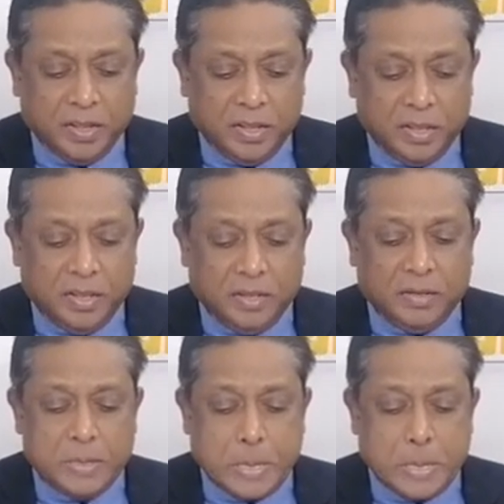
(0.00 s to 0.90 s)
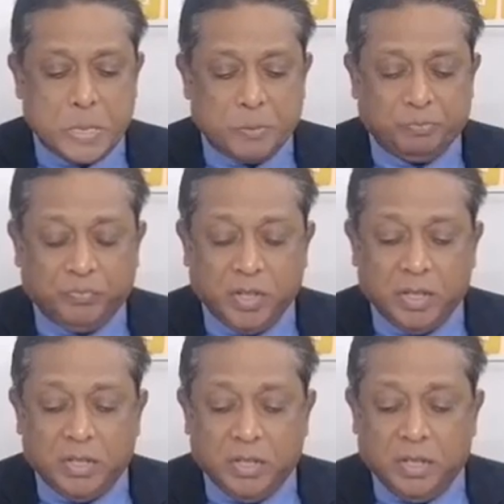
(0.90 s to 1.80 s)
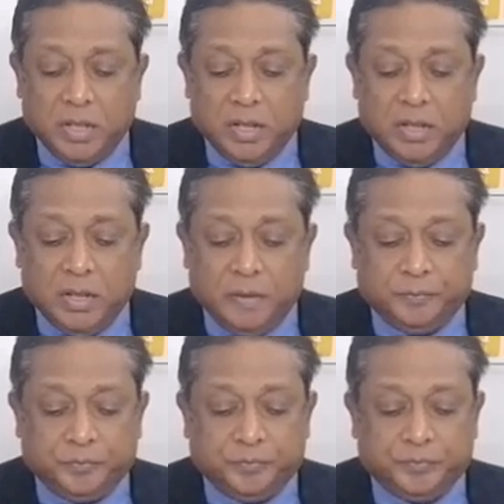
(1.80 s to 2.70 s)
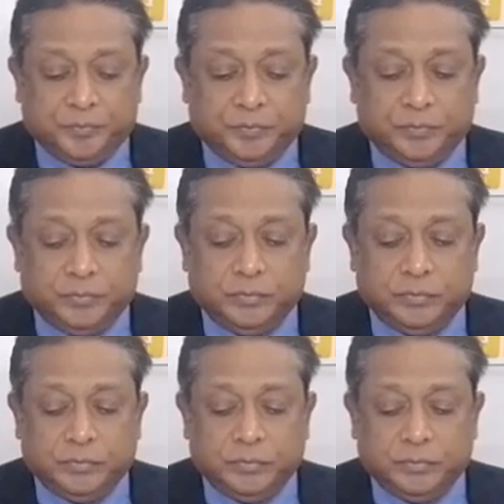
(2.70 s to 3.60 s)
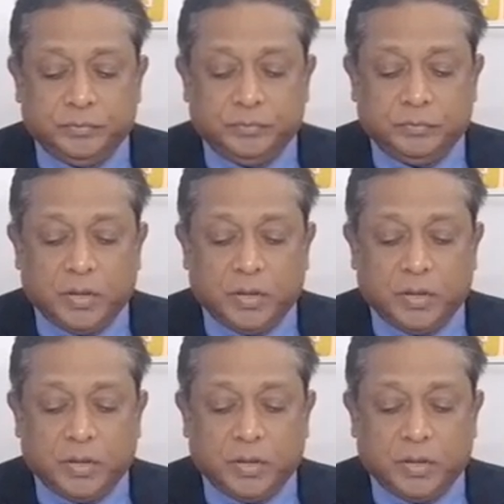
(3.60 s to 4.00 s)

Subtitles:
(silence)